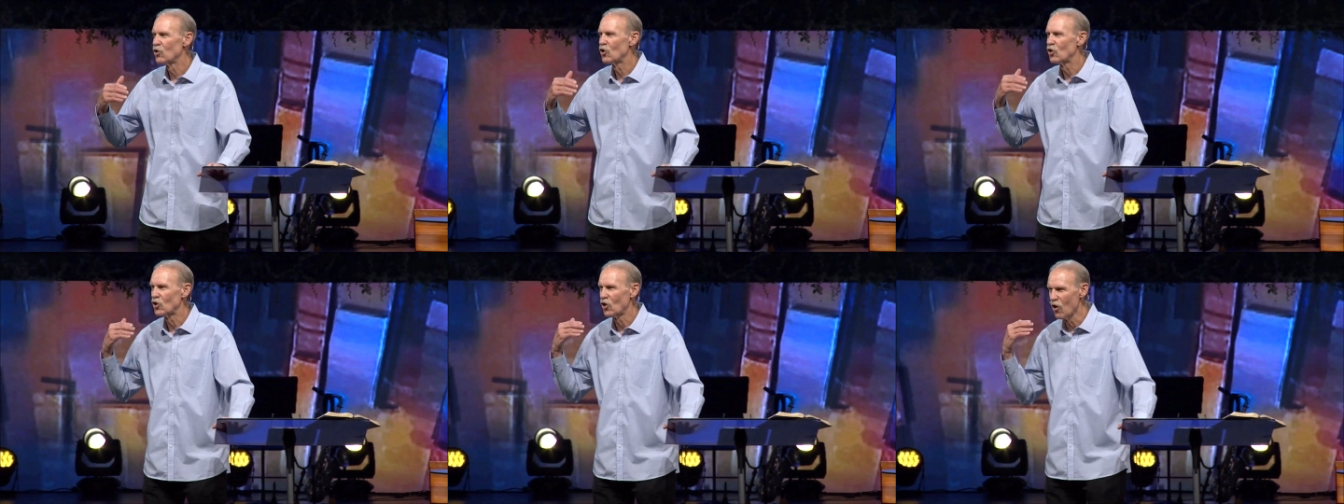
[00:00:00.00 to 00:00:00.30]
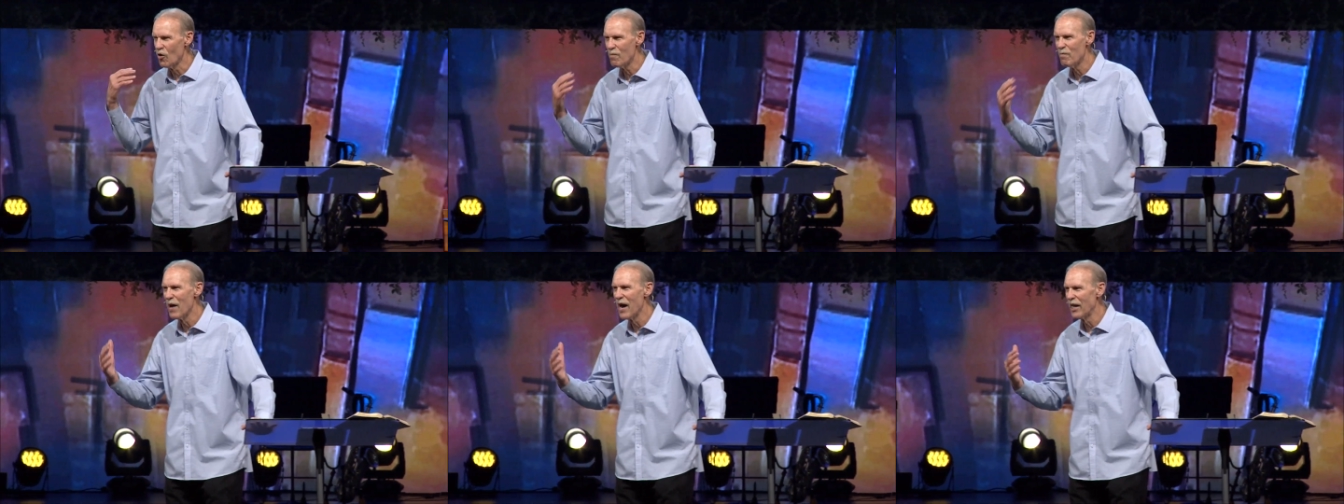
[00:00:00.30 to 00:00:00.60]

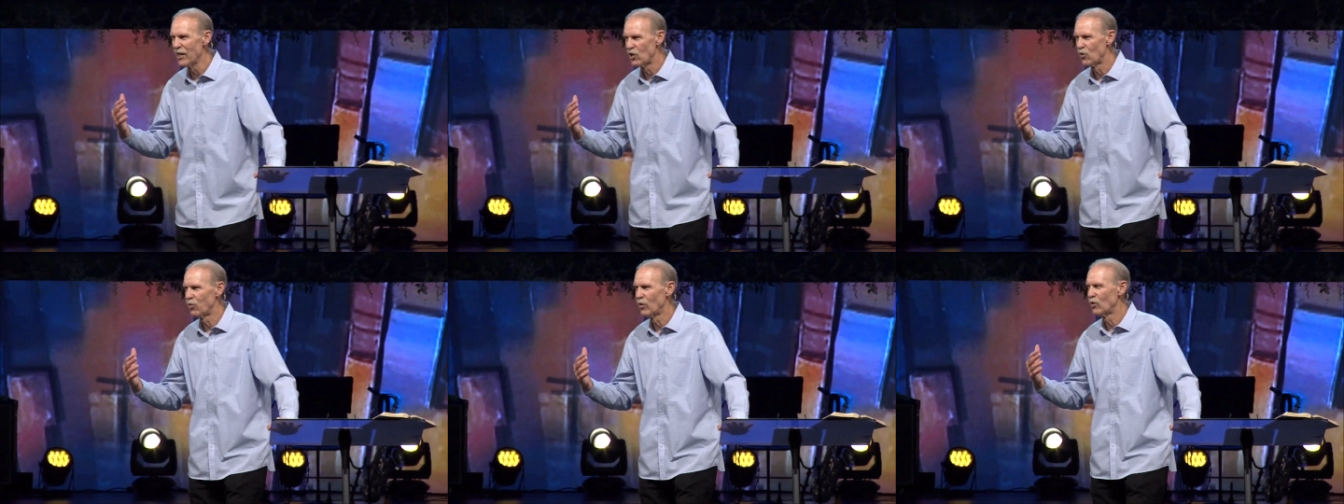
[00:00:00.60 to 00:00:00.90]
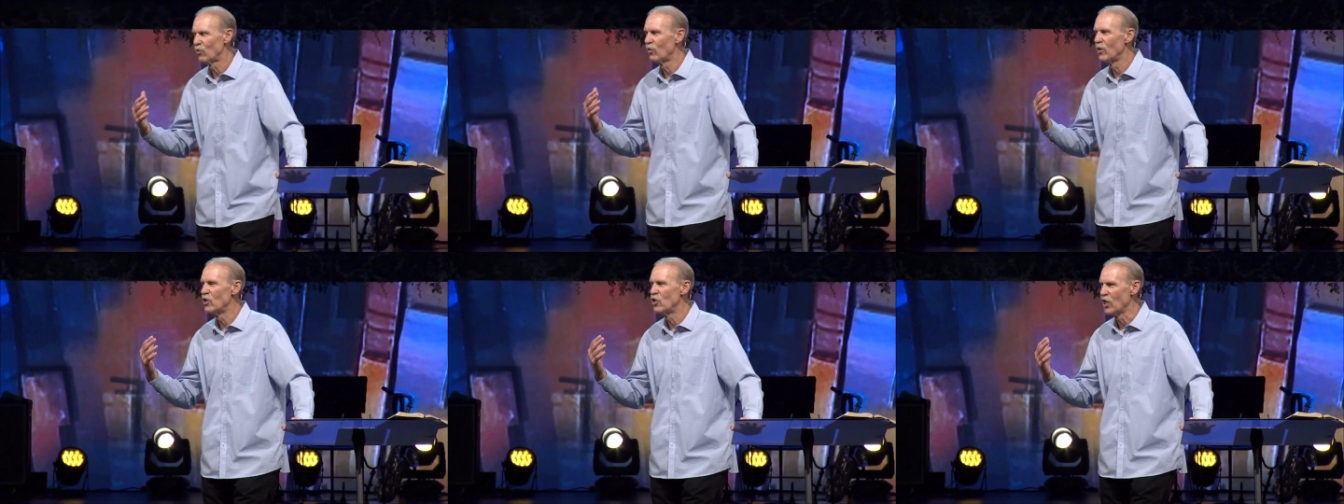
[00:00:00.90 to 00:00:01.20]
so much
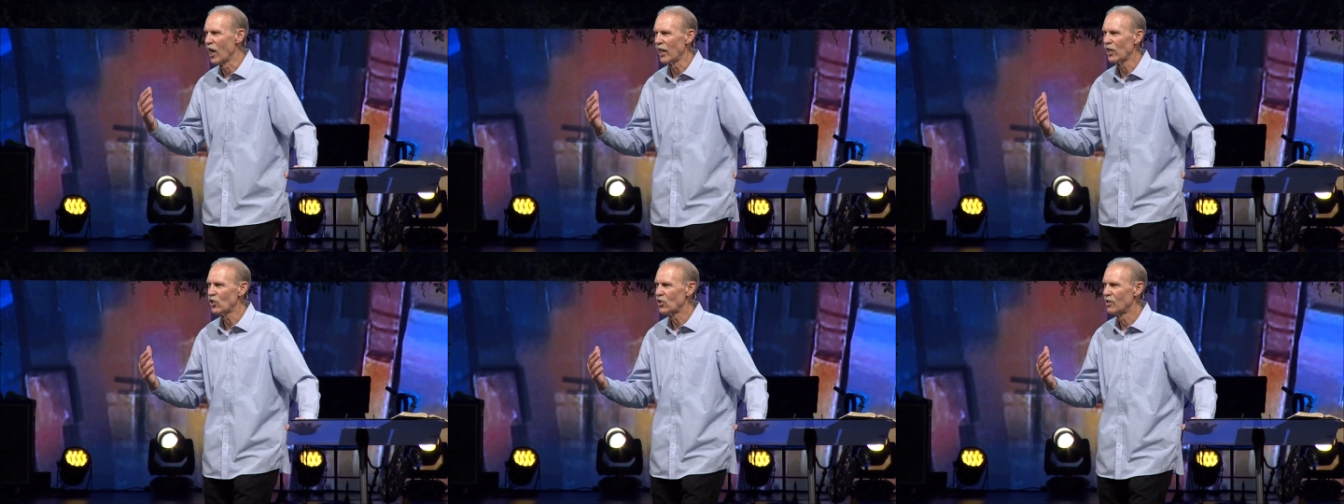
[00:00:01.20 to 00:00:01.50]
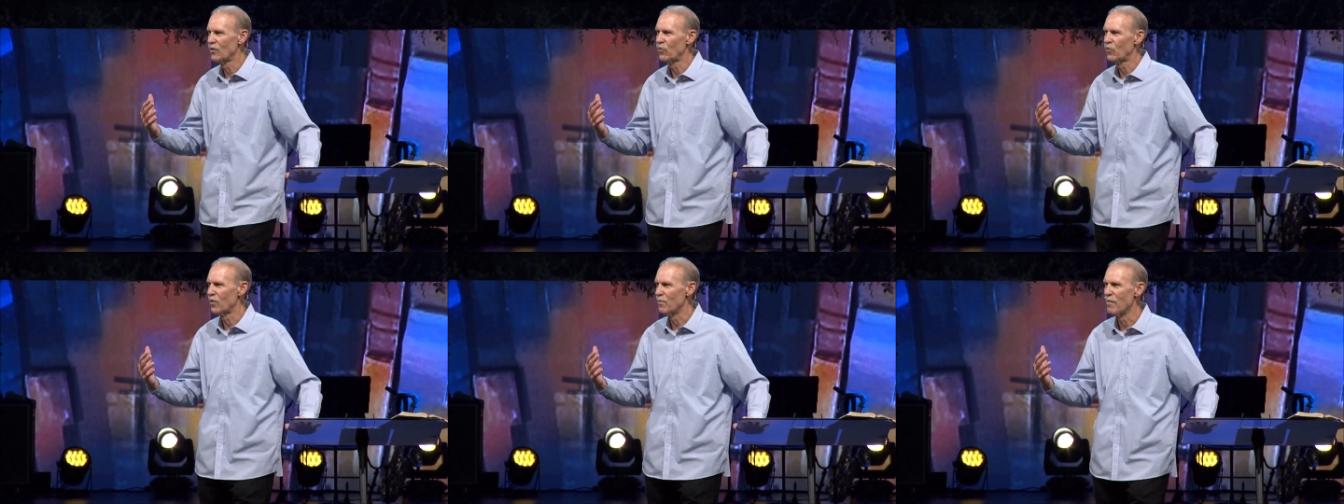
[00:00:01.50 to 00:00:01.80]
with
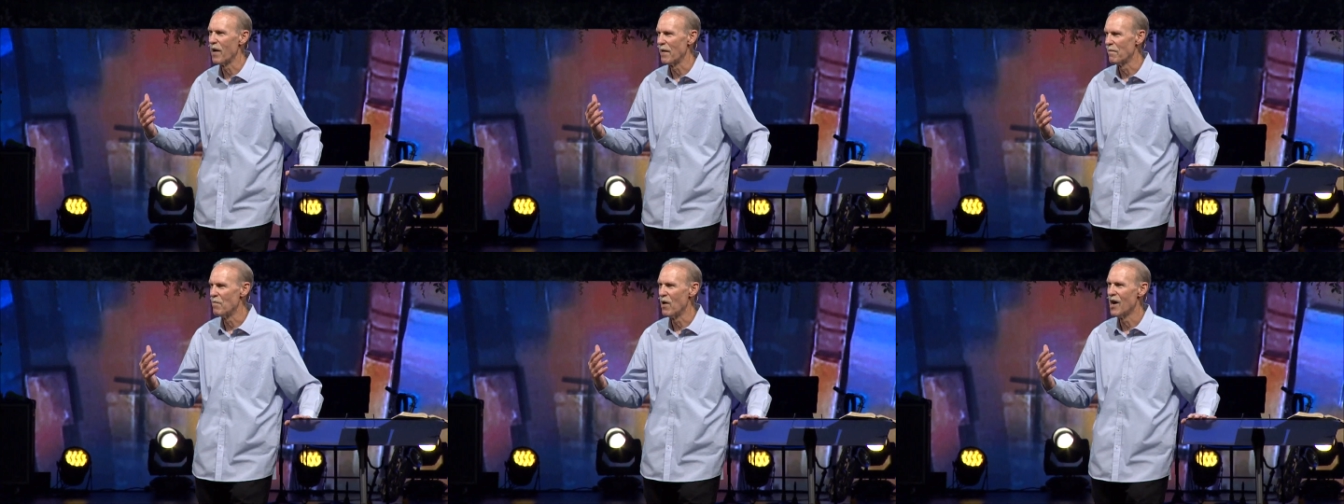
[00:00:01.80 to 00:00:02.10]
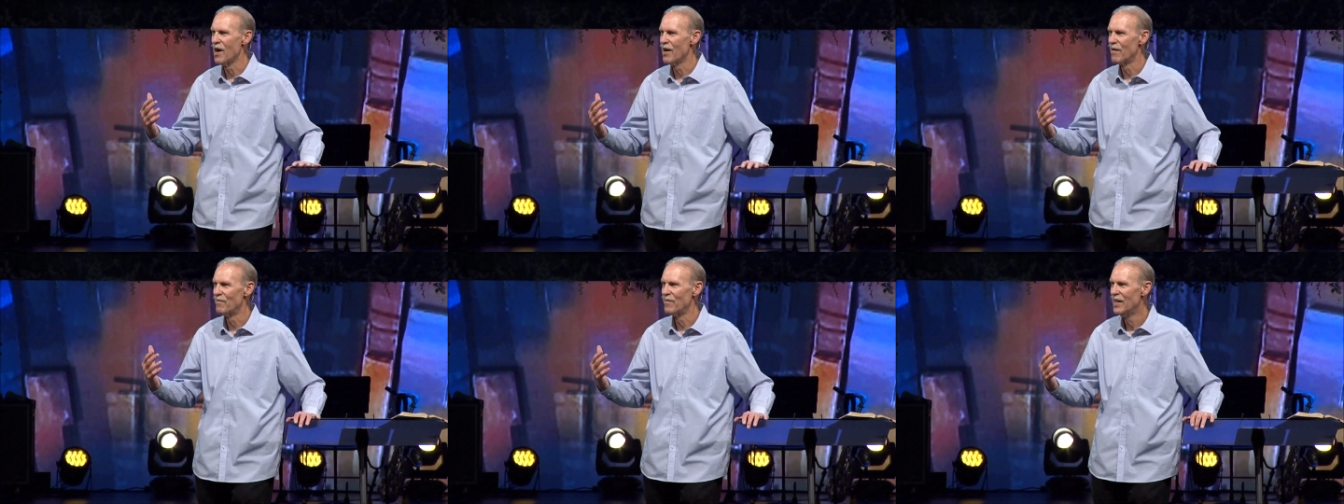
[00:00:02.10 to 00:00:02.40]
rejection from my
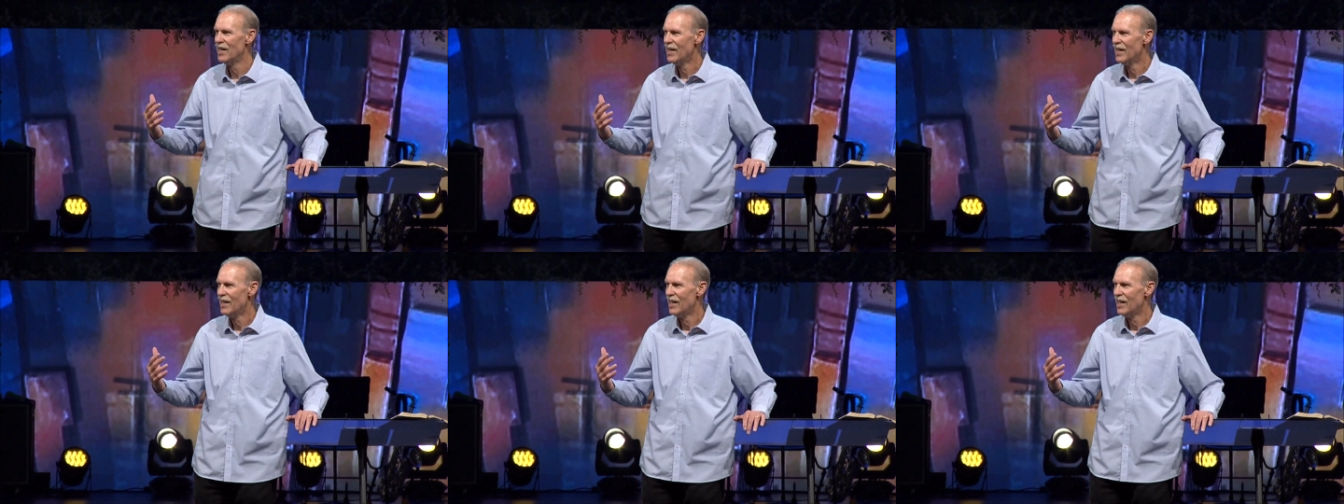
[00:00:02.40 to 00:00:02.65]
mom.